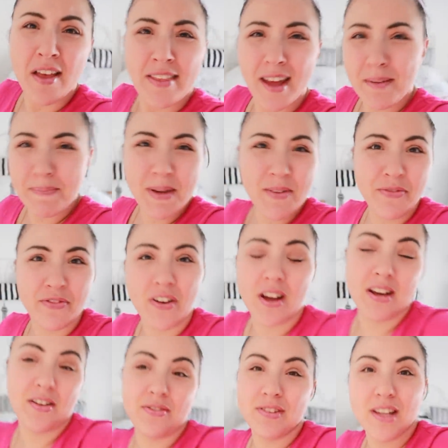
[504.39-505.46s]
that'd be
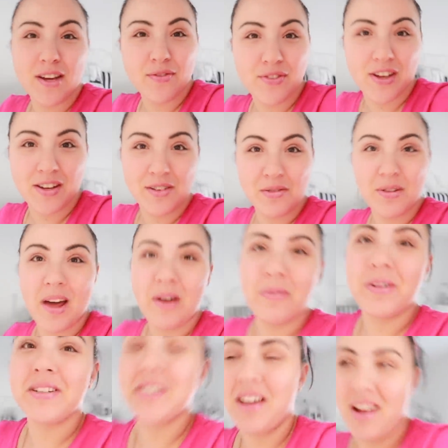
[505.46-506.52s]
fun if LIV can do that
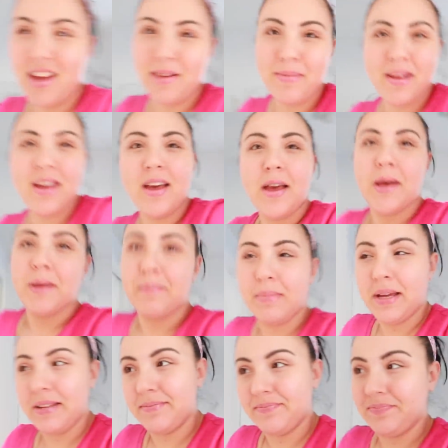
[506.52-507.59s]
one time.
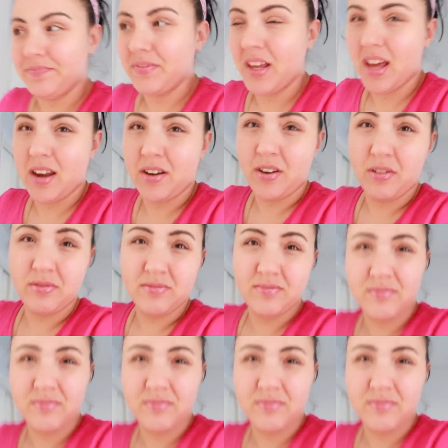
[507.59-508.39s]
But I don't know.